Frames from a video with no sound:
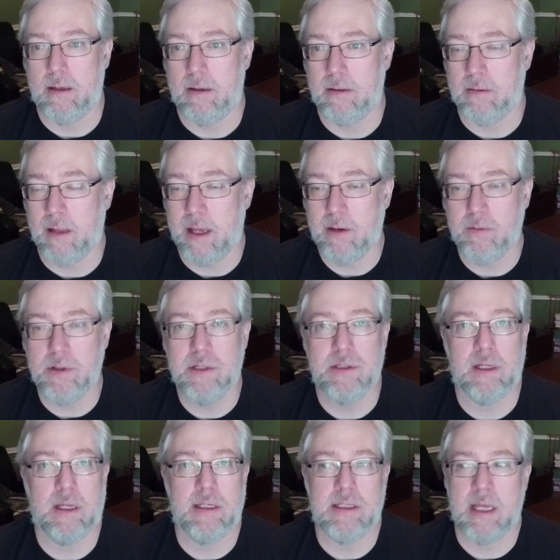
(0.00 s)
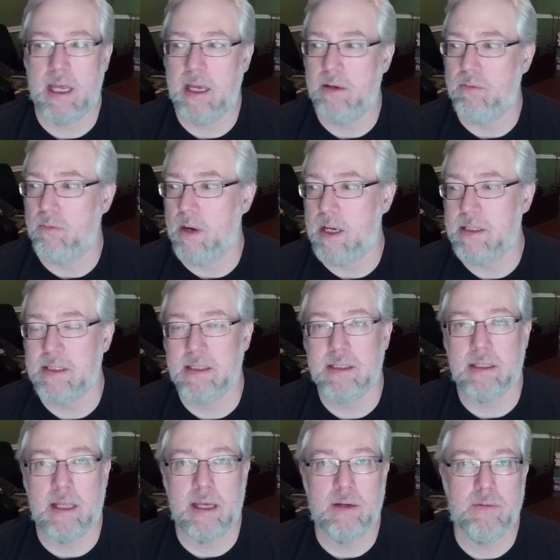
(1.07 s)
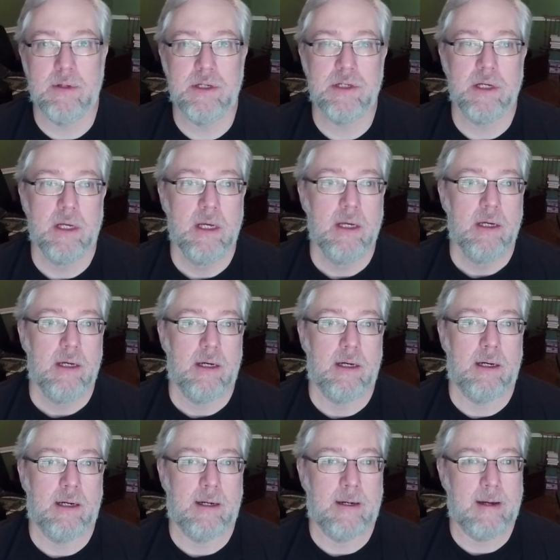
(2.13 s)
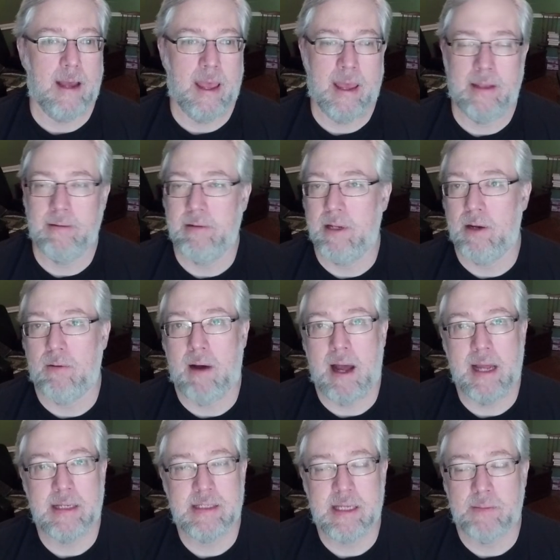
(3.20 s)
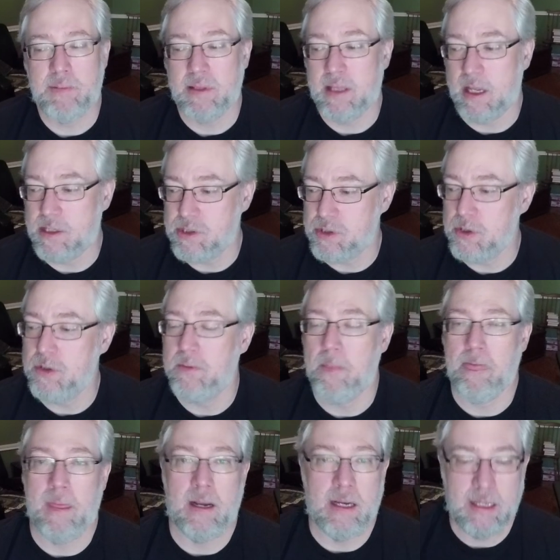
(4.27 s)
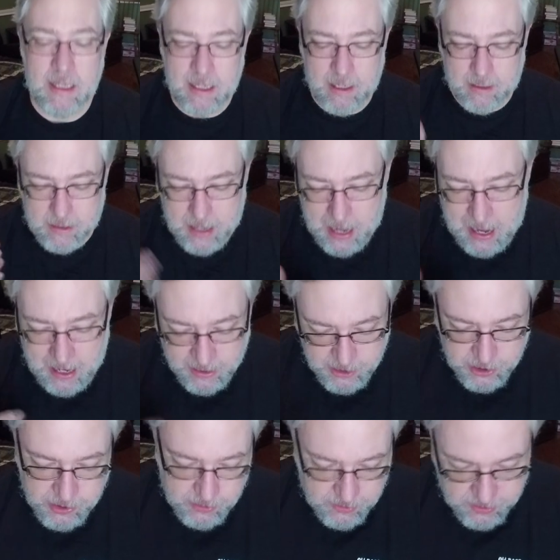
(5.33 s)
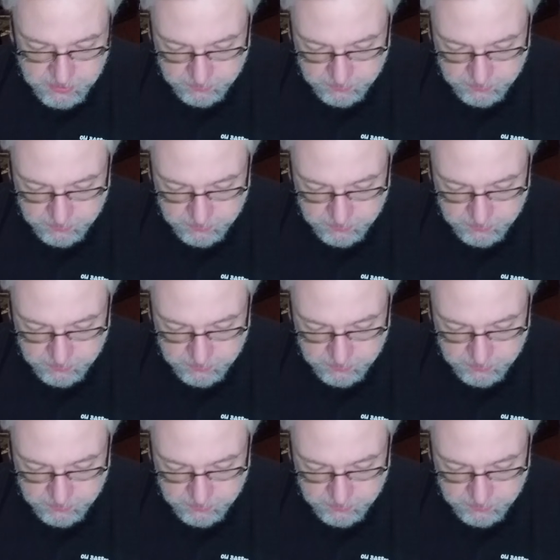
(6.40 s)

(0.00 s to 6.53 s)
language, that contain racist language. And, you know, I accept that that's true. And again, I choose to